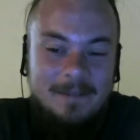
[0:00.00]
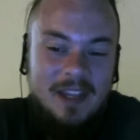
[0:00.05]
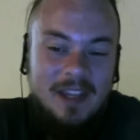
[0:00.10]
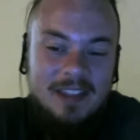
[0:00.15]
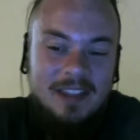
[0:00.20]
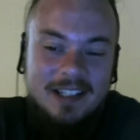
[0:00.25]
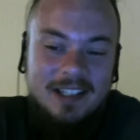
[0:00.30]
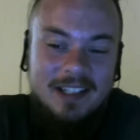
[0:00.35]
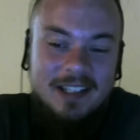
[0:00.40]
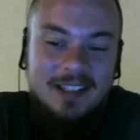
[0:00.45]
I
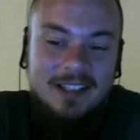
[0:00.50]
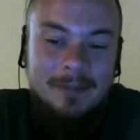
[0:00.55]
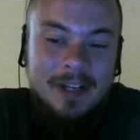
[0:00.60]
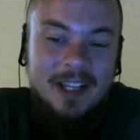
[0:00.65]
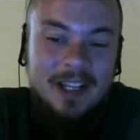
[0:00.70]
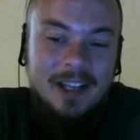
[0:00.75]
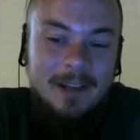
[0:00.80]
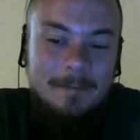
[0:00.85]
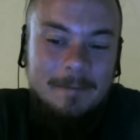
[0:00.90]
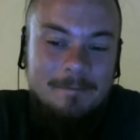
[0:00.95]
think
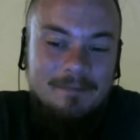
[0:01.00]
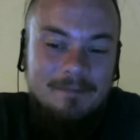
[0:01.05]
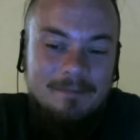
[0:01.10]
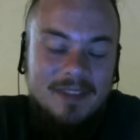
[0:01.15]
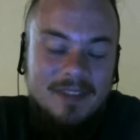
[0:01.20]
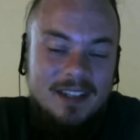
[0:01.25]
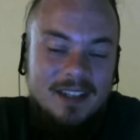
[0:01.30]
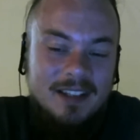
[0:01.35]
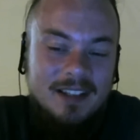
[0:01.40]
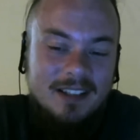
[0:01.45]
somebody
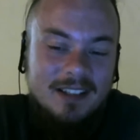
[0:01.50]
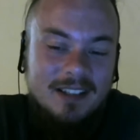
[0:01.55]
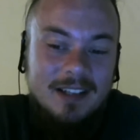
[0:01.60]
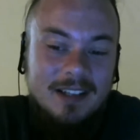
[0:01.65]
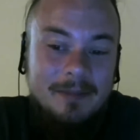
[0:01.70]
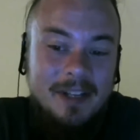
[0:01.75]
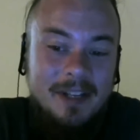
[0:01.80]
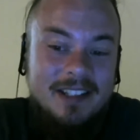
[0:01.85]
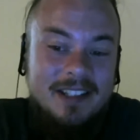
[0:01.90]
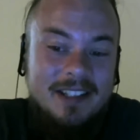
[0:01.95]

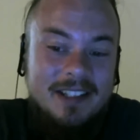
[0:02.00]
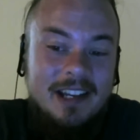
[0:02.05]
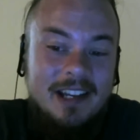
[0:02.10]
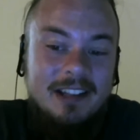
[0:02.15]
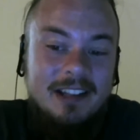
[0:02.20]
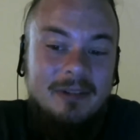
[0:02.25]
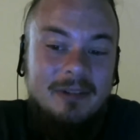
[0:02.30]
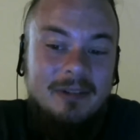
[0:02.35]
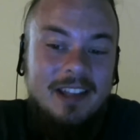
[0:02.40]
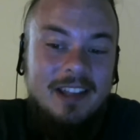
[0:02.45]
said it
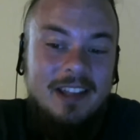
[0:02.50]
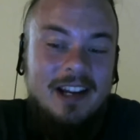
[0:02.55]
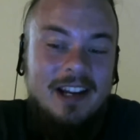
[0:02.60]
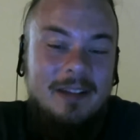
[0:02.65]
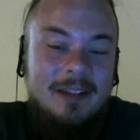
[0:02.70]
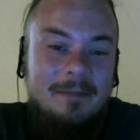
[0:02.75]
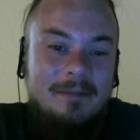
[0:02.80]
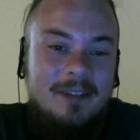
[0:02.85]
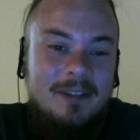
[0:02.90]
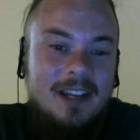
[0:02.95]
the way that
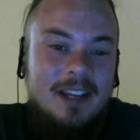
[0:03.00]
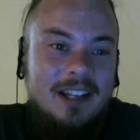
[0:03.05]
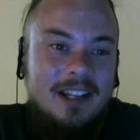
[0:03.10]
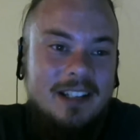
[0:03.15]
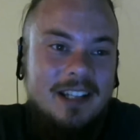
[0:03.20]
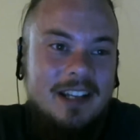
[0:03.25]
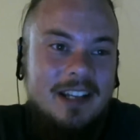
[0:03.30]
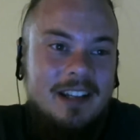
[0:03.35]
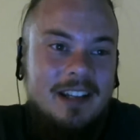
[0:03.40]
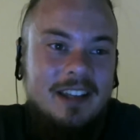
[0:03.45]
I kind of
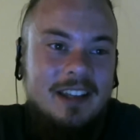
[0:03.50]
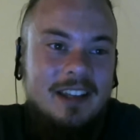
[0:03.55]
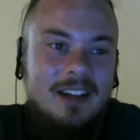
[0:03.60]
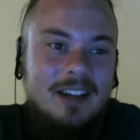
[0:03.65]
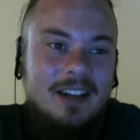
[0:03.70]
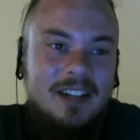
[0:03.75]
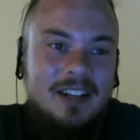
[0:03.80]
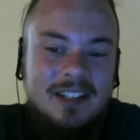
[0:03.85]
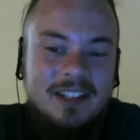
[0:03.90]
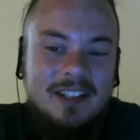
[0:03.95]
tend to think
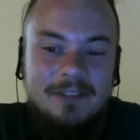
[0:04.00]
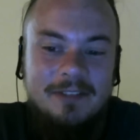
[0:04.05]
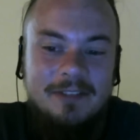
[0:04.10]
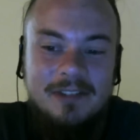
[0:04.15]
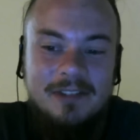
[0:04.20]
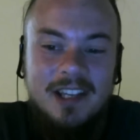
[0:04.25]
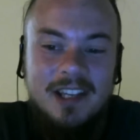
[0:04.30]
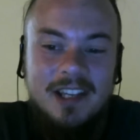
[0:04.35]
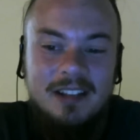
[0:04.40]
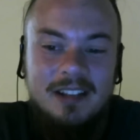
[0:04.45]
of it is if you
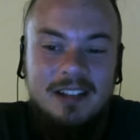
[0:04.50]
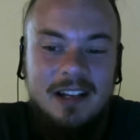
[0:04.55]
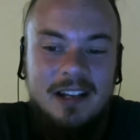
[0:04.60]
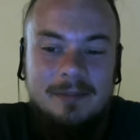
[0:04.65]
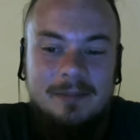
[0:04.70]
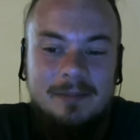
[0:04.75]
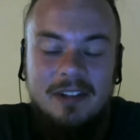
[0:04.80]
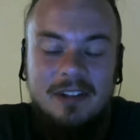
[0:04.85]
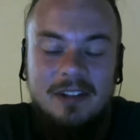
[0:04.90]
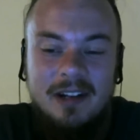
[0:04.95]
scaled it up
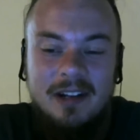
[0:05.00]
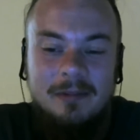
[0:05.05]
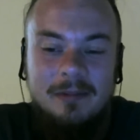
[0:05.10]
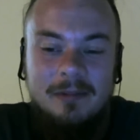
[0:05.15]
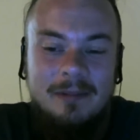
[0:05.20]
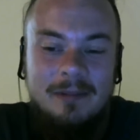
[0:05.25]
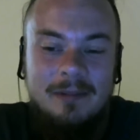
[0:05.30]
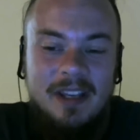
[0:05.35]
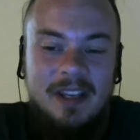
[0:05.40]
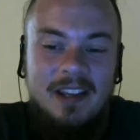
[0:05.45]
so that it
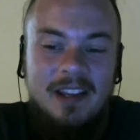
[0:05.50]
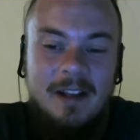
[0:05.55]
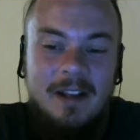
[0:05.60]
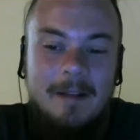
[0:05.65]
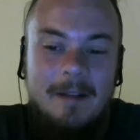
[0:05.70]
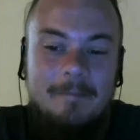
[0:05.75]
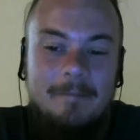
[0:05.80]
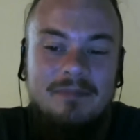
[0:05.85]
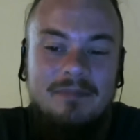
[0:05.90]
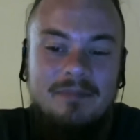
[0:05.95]
would be,
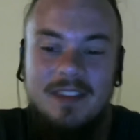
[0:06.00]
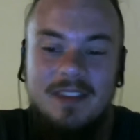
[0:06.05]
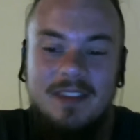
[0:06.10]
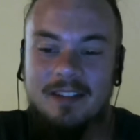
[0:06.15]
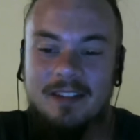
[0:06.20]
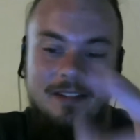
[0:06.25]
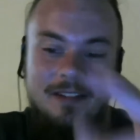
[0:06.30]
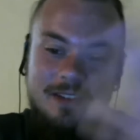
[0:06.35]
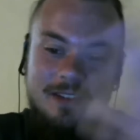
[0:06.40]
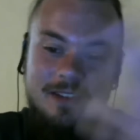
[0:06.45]

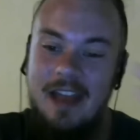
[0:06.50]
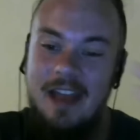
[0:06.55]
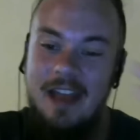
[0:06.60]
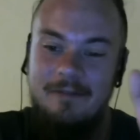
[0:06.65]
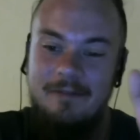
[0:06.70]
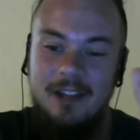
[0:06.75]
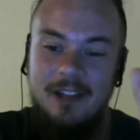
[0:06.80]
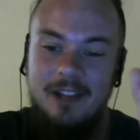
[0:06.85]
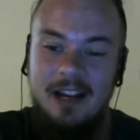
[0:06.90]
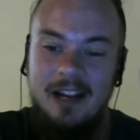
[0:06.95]

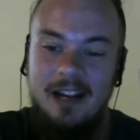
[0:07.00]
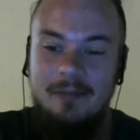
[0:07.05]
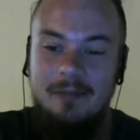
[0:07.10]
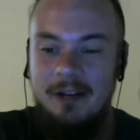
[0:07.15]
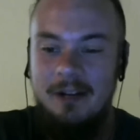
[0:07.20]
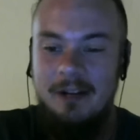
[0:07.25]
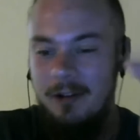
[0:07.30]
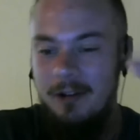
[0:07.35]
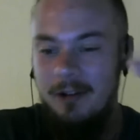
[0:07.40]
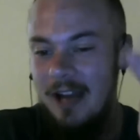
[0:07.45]
for lack of a
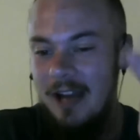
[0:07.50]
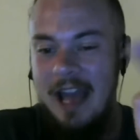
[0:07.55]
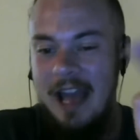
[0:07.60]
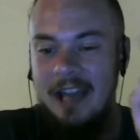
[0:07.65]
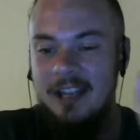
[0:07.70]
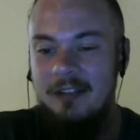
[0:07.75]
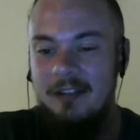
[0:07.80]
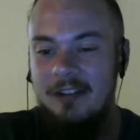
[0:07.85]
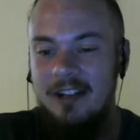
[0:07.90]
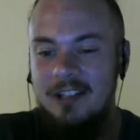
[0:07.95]
better word,
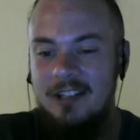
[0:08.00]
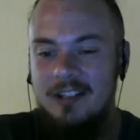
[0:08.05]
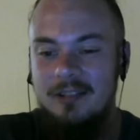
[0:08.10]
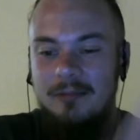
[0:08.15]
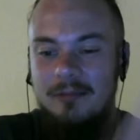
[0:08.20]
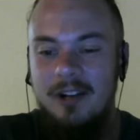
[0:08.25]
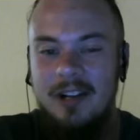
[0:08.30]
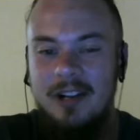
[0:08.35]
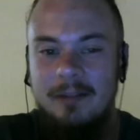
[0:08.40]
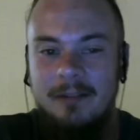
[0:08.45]
accurate to
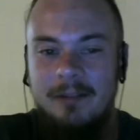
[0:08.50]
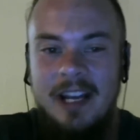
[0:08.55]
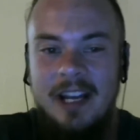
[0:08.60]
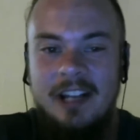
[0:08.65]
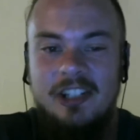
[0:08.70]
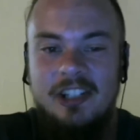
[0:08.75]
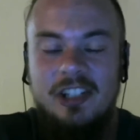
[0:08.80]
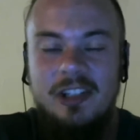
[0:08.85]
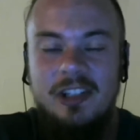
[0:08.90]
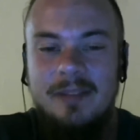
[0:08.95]
what it would
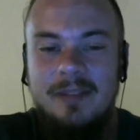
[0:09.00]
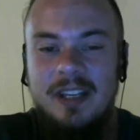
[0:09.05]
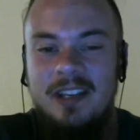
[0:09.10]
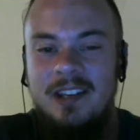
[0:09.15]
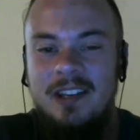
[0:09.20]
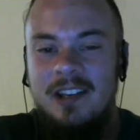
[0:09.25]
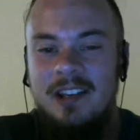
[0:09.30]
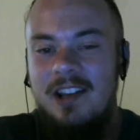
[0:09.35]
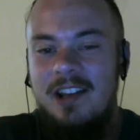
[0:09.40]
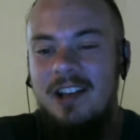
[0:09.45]
actually
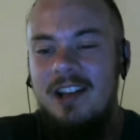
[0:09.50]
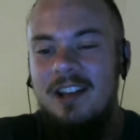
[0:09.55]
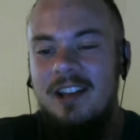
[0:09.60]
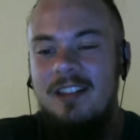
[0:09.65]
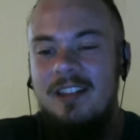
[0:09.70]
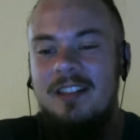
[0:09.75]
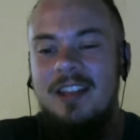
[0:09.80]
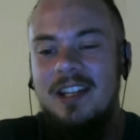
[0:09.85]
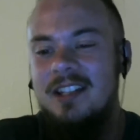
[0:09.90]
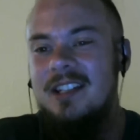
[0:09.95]
be,
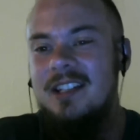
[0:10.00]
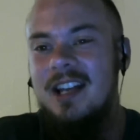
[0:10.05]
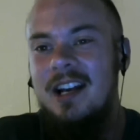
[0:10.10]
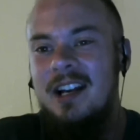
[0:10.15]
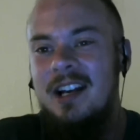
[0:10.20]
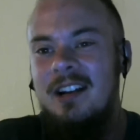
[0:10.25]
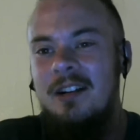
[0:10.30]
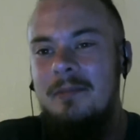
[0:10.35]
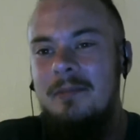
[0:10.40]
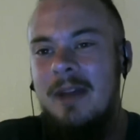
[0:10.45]
the
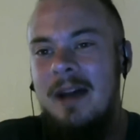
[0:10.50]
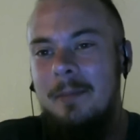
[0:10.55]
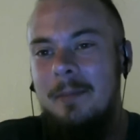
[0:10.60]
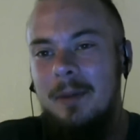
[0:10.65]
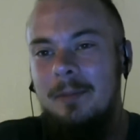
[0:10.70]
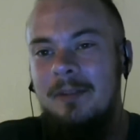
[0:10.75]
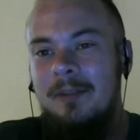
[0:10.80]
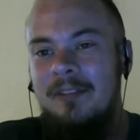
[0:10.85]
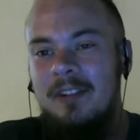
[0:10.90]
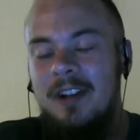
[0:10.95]
entire map
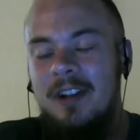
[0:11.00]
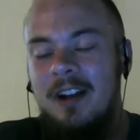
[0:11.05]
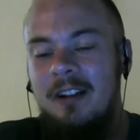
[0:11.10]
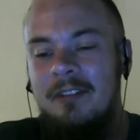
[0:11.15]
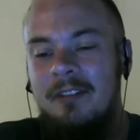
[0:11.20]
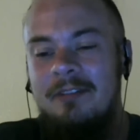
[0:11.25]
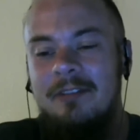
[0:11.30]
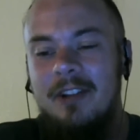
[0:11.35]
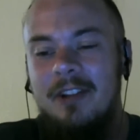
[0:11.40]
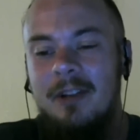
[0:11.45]

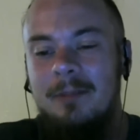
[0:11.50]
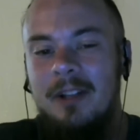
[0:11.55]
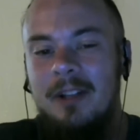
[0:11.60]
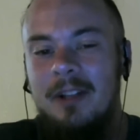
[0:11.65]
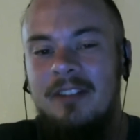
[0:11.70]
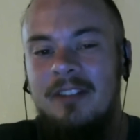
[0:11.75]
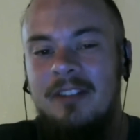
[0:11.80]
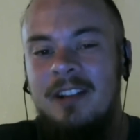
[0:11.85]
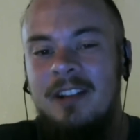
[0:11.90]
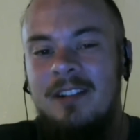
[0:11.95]
of
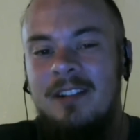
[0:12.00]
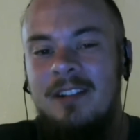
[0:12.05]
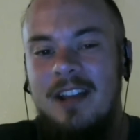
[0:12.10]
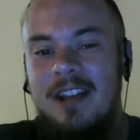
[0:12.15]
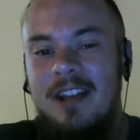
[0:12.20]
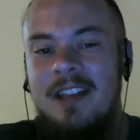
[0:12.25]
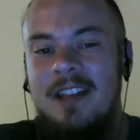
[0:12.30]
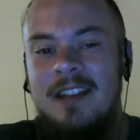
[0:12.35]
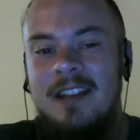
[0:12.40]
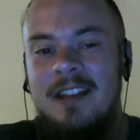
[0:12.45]
Oblivion
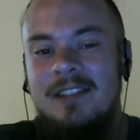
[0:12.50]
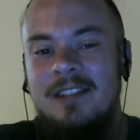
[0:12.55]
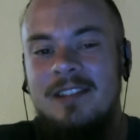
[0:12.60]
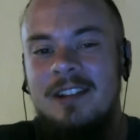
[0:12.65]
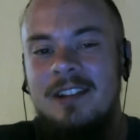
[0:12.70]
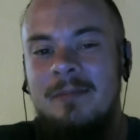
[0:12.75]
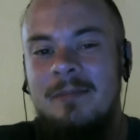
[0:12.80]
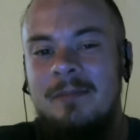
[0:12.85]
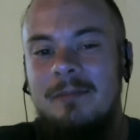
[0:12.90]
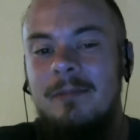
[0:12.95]
and then
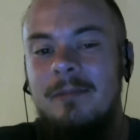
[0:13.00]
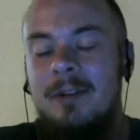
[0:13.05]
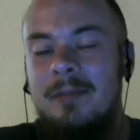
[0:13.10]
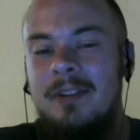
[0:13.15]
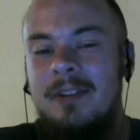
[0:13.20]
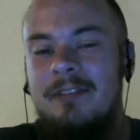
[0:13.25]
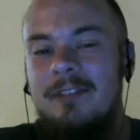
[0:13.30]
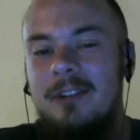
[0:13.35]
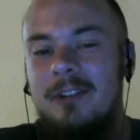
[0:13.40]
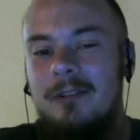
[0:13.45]
some would
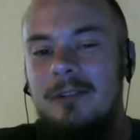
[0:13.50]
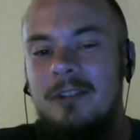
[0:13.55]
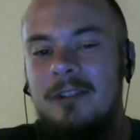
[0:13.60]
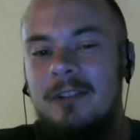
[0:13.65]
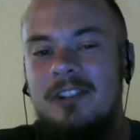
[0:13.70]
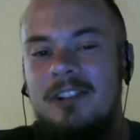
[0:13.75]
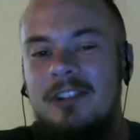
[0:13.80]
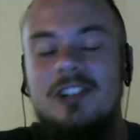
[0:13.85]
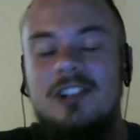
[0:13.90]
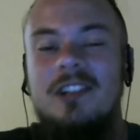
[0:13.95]
be filled
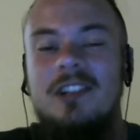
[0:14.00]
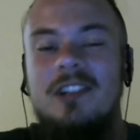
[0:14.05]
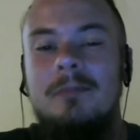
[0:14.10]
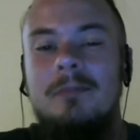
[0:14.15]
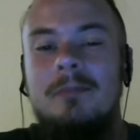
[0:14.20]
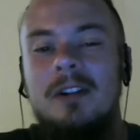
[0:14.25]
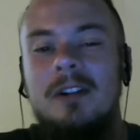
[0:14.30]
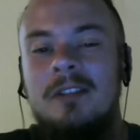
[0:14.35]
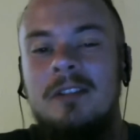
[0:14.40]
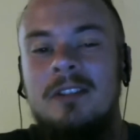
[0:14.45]
with just the
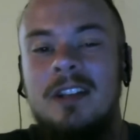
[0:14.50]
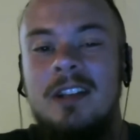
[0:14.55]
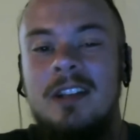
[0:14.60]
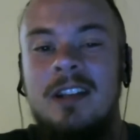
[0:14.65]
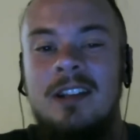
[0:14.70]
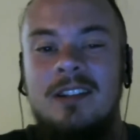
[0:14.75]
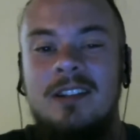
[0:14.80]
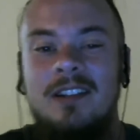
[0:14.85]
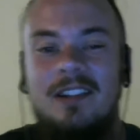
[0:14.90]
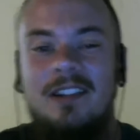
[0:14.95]
Imperial City.